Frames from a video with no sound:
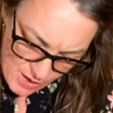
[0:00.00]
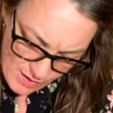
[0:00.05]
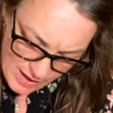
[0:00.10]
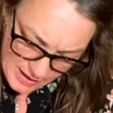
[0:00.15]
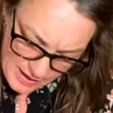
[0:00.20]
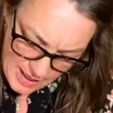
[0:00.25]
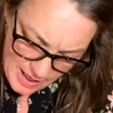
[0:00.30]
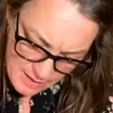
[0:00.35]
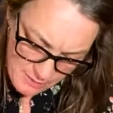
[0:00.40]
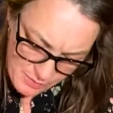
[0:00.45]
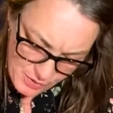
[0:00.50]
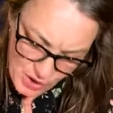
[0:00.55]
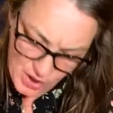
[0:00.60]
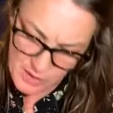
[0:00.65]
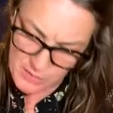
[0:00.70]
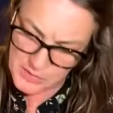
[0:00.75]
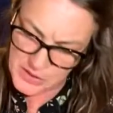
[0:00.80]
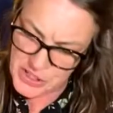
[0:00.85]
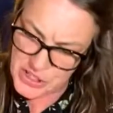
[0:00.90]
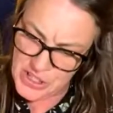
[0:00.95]
I can't
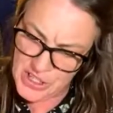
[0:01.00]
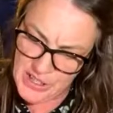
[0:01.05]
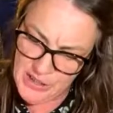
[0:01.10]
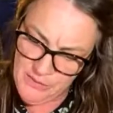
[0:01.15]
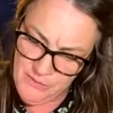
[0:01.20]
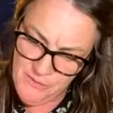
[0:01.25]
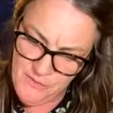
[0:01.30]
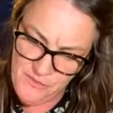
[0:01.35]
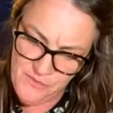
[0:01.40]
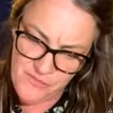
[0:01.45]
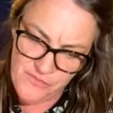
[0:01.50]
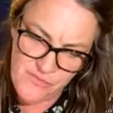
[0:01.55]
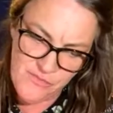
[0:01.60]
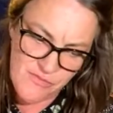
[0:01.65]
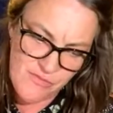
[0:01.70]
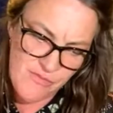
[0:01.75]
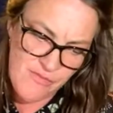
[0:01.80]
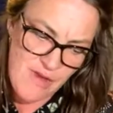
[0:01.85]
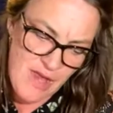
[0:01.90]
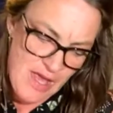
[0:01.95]
promise you.
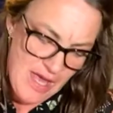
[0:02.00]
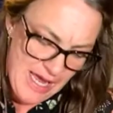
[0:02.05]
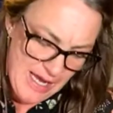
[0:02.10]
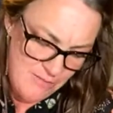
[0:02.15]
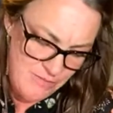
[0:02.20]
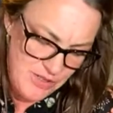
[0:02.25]
I'm